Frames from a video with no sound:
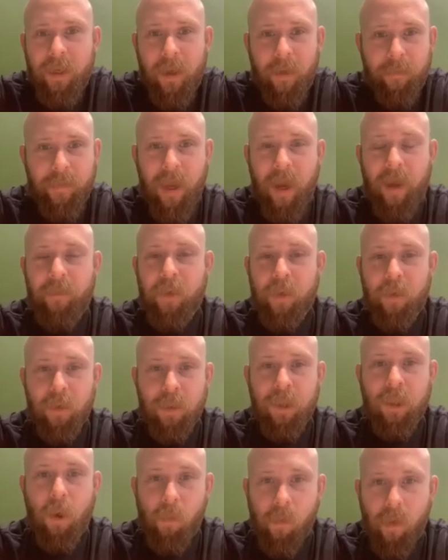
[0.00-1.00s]
Now, if you have a
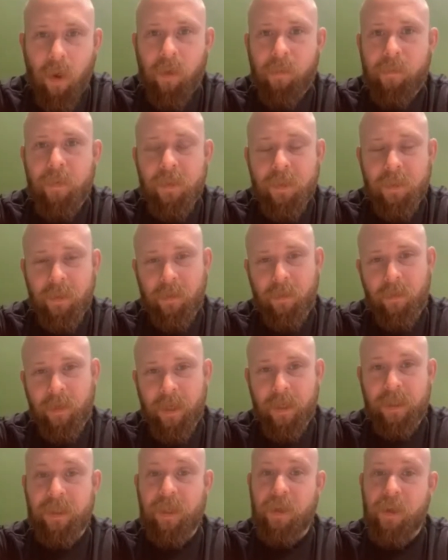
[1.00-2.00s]
good loan officer and
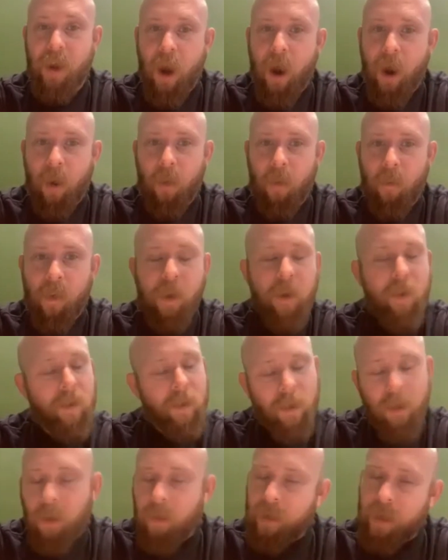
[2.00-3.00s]
it's a no,
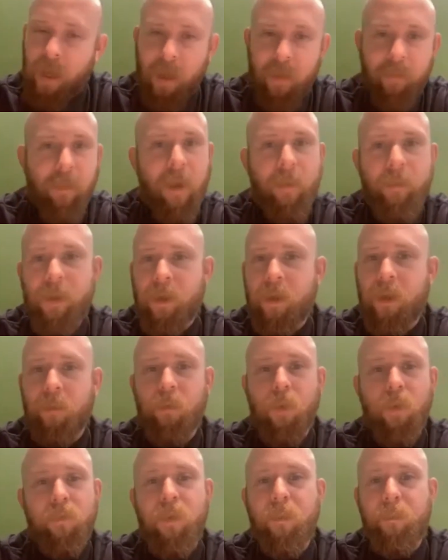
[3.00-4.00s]
you know, again, maybe you can
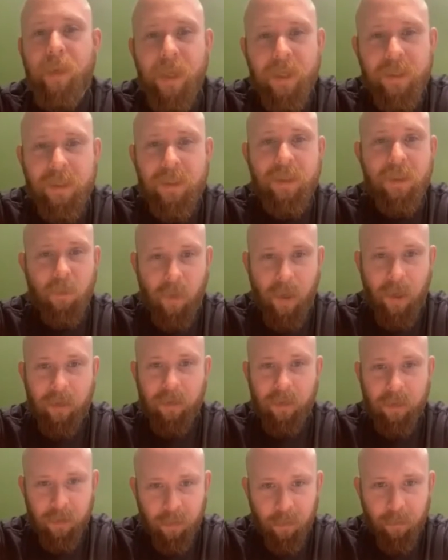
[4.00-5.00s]
move the pieces around
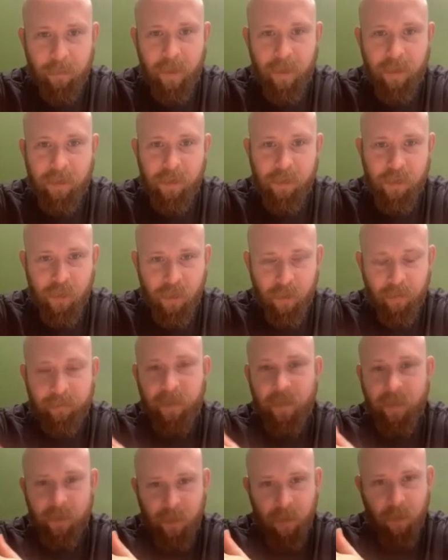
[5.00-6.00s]
a little bit and
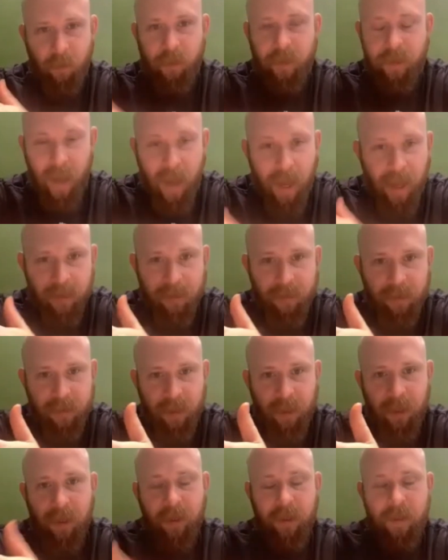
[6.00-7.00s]
shift it to a yes.
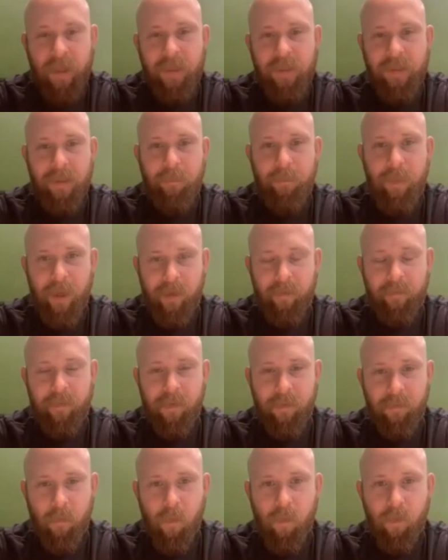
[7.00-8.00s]
That's the
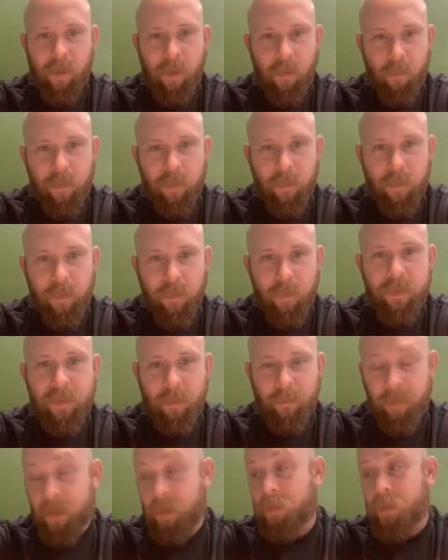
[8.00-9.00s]
benefit of working with
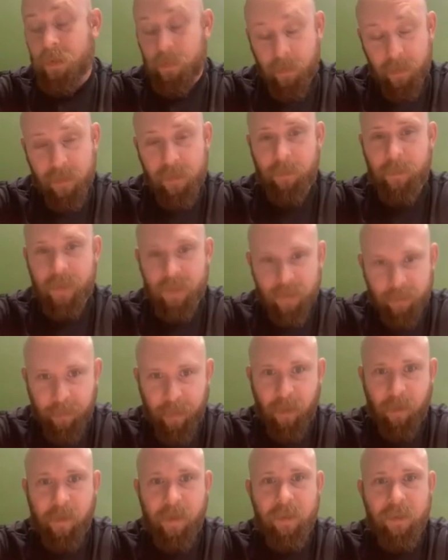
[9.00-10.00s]
somebody with some
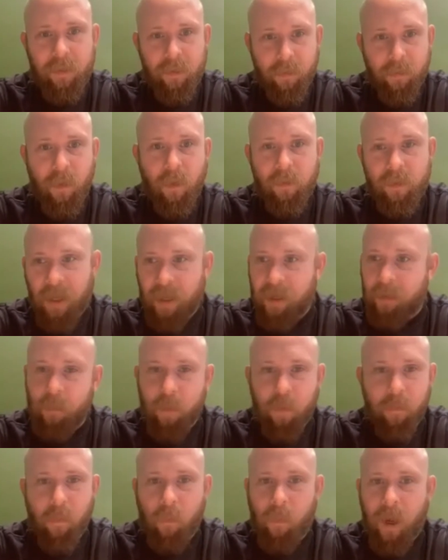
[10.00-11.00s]
experience who knows how to
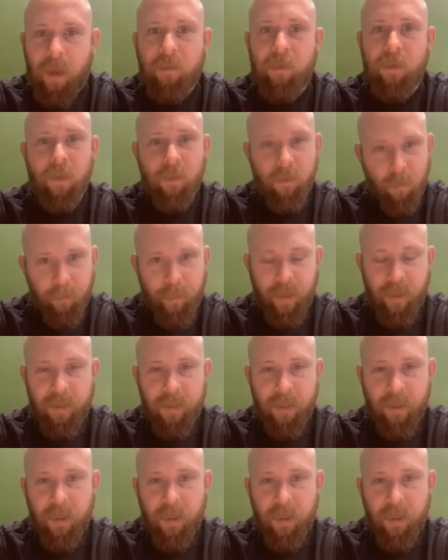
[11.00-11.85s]
move around a little bit,